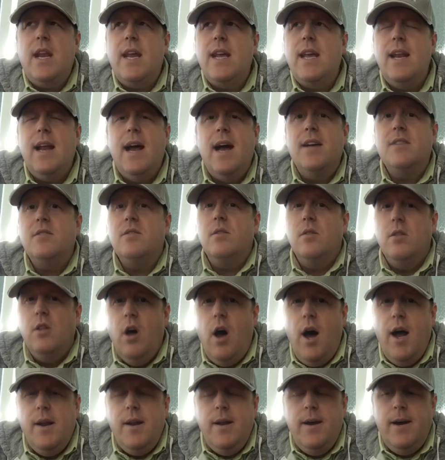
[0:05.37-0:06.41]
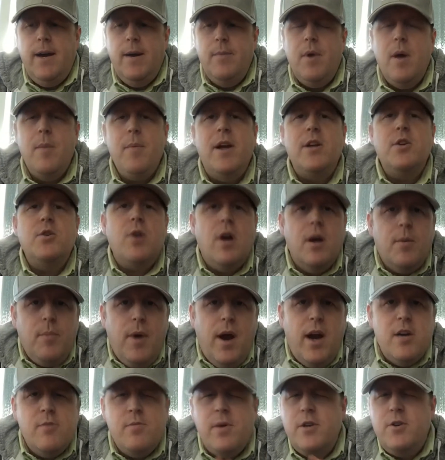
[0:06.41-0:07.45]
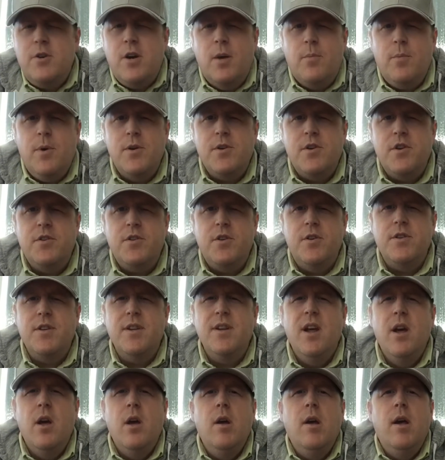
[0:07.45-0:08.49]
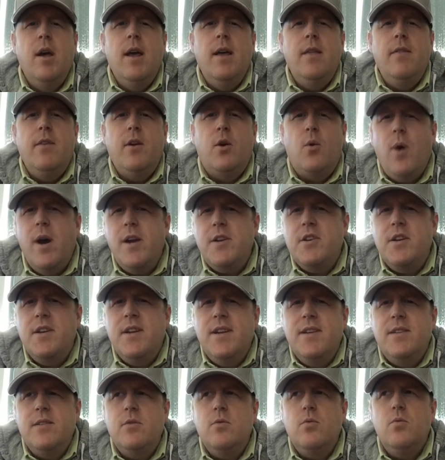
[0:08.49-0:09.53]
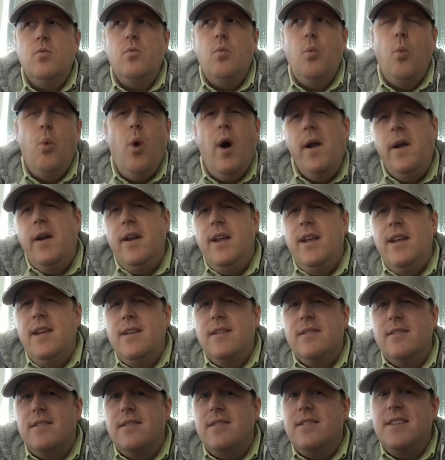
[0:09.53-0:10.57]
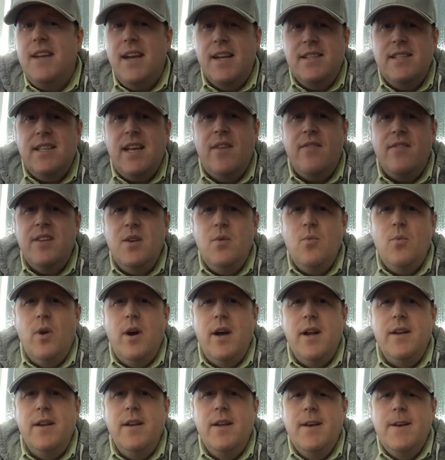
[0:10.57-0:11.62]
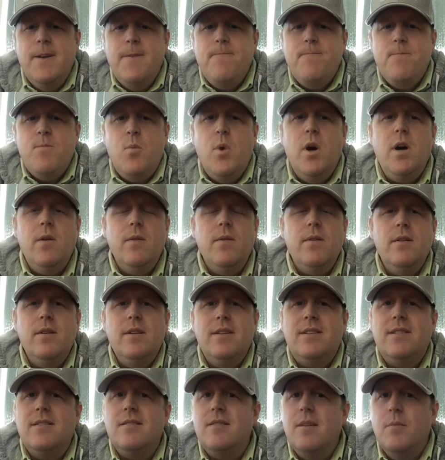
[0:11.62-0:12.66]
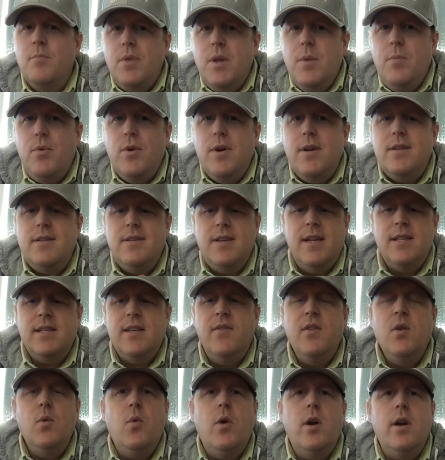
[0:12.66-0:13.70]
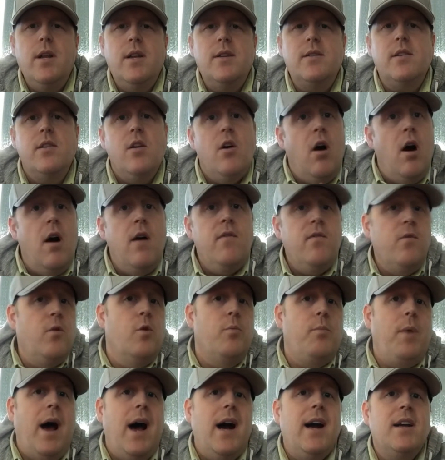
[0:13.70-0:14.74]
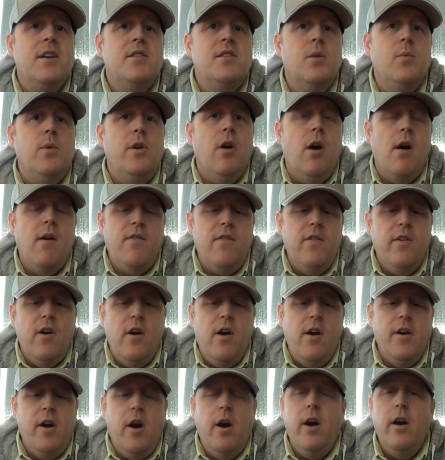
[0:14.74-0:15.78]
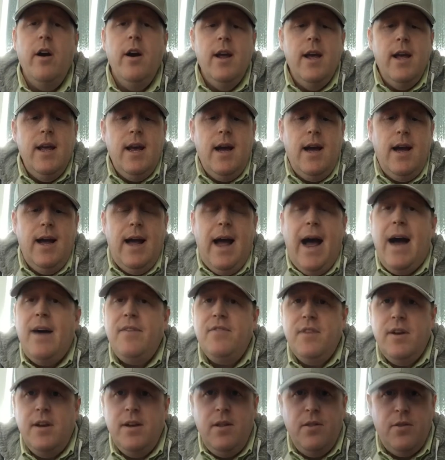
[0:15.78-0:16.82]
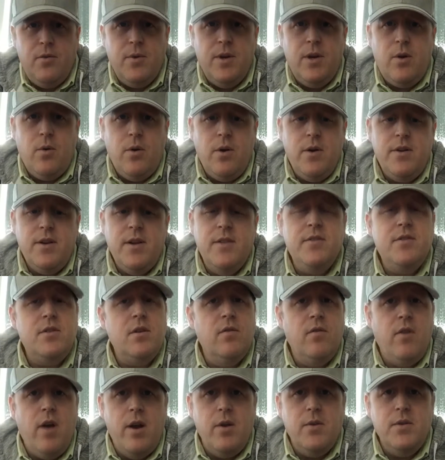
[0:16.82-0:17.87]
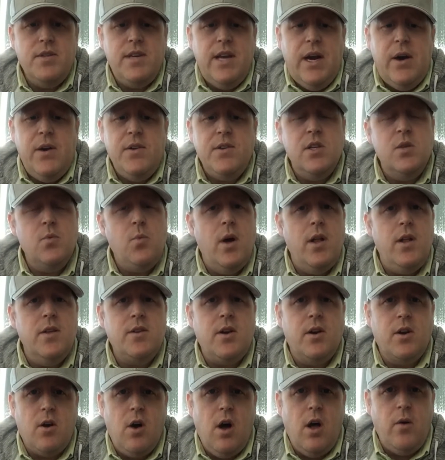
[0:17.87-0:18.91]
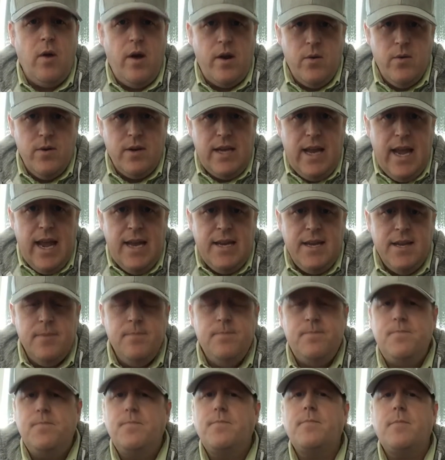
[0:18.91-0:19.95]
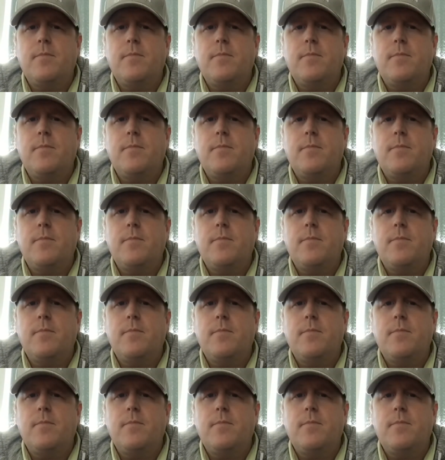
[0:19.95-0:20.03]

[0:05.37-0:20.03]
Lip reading: that I get asked a lot by my truck buyers, my truck purchasers, and the question is, what is Z71? Well, simply put, Z71 is an off-road package that we offer on our half-ton and three-quarter-ton Silverado Sierras, as well as our Colorado and Canyon